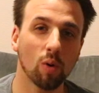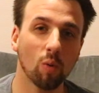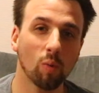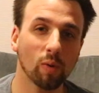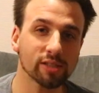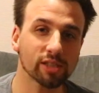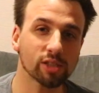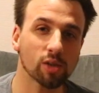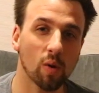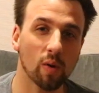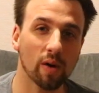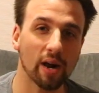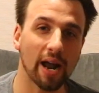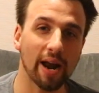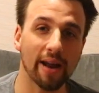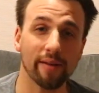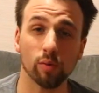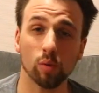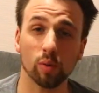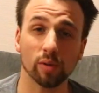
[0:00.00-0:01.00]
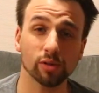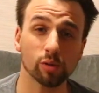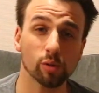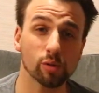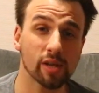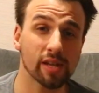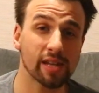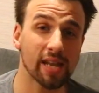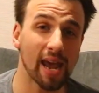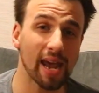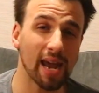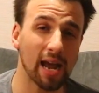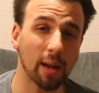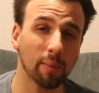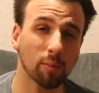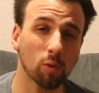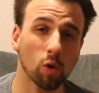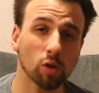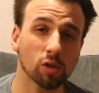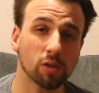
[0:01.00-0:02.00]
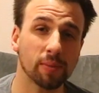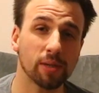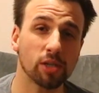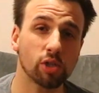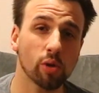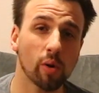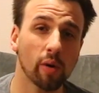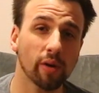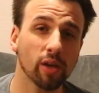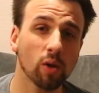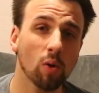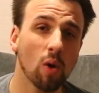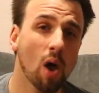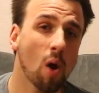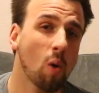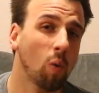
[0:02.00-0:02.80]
What's going on, everyone? So today I'm going to be showing you